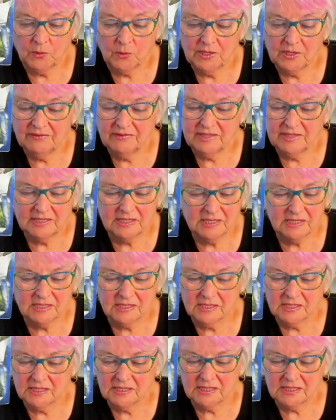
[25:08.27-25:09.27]
Whatever this
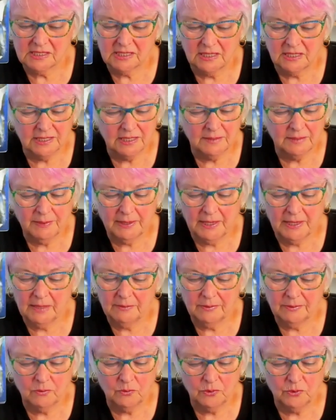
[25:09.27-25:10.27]
is, the study,
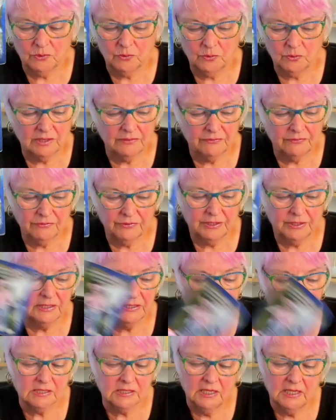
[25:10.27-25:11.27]
paperwork, whatever it
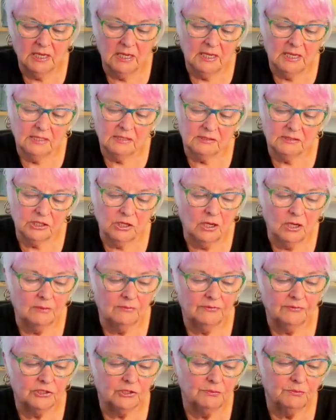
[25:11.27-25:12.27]
is,
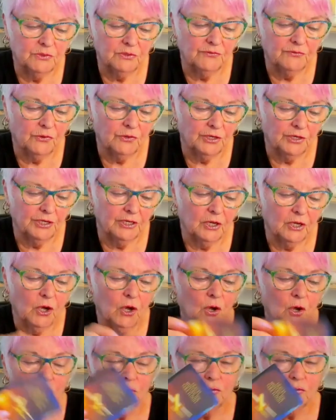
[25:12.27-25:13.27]
time to move on in a
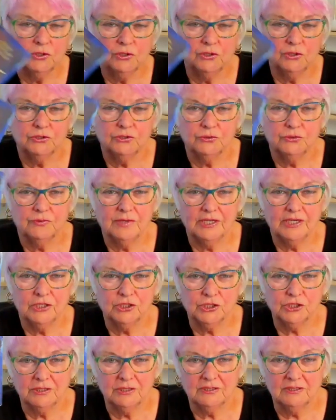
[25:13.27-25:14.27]
whole new
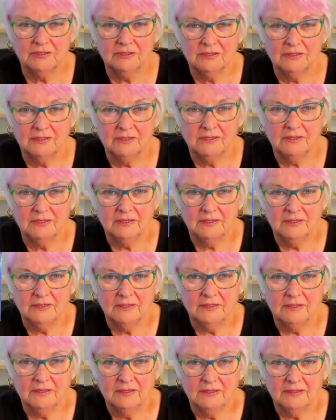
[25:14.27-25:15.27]
direction.
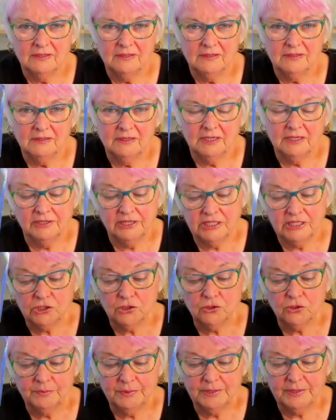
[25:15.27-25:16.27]
And this
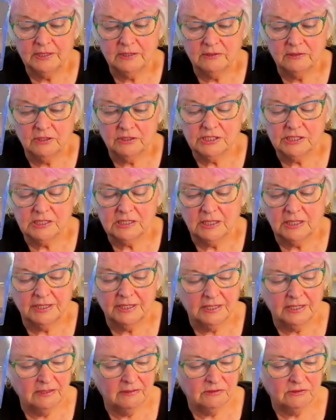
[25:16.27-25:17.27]
could be,
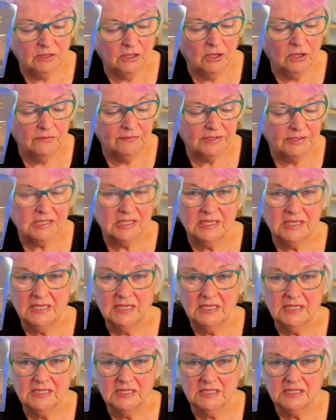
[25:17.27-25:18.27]
studying
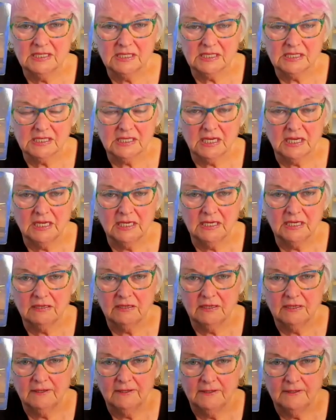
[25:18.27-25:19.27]
overseas, interstate.
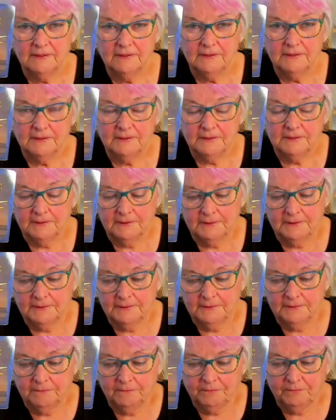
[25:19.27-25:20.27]

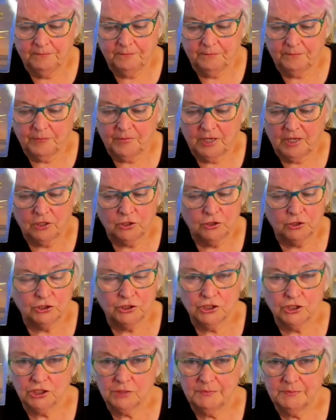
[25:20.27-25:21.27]
It
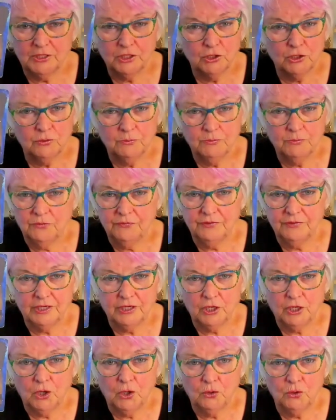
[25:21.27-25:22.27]
could just be you moving
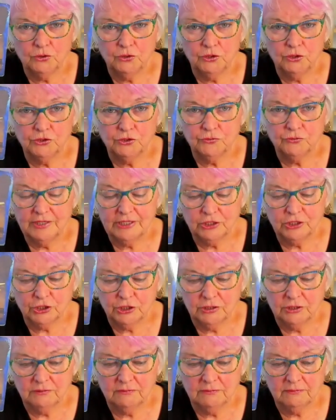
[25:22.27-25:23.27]
in a whole new
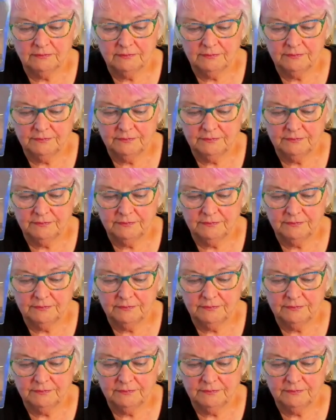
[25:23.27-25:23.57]
direction.